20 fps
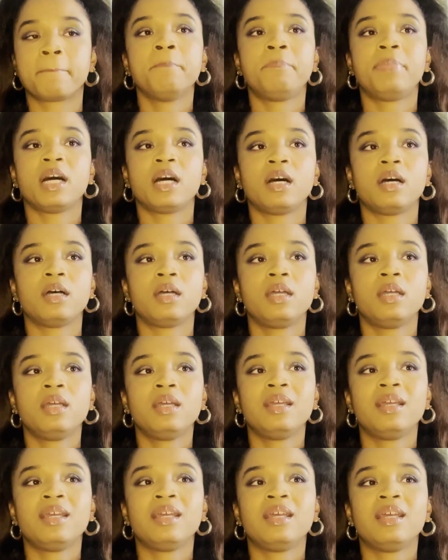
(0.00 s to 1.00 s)
But
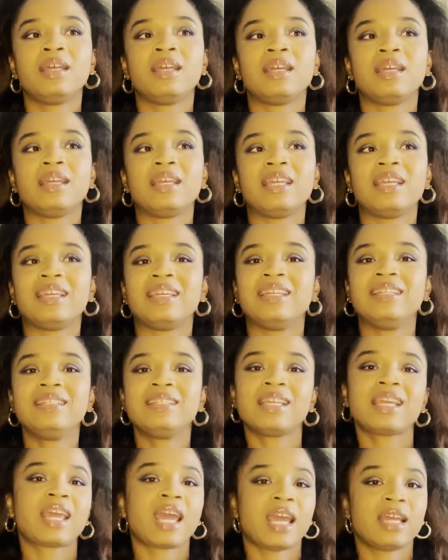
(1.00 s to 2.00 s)
it
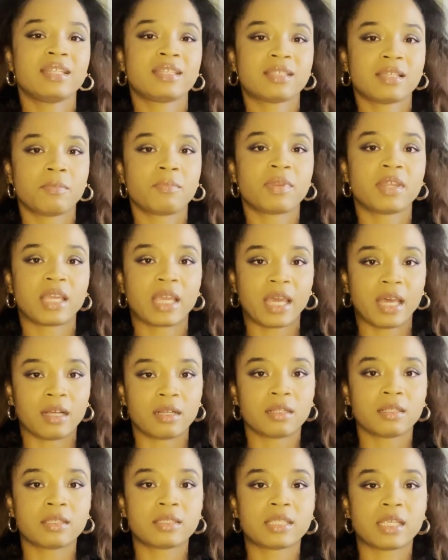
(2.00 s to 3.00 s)
indicates something
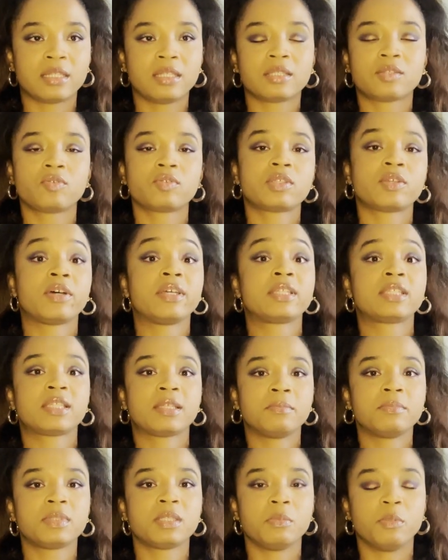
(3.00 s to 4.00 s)
else, and it's also a
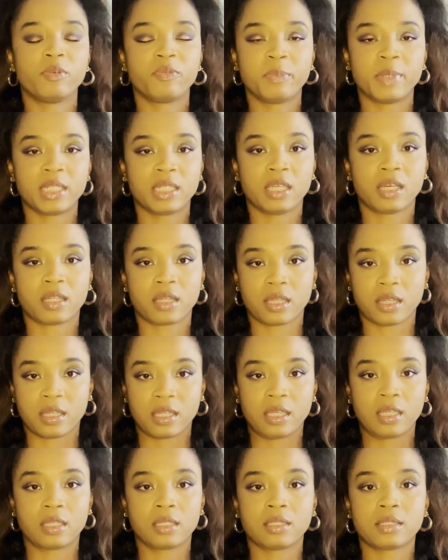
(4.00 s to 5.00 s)
symptom of many other
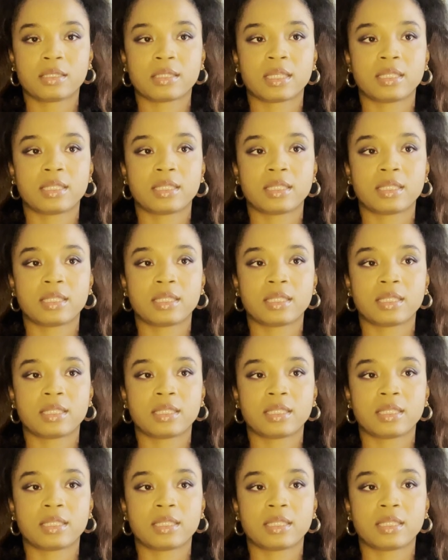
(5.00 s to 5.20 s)
things.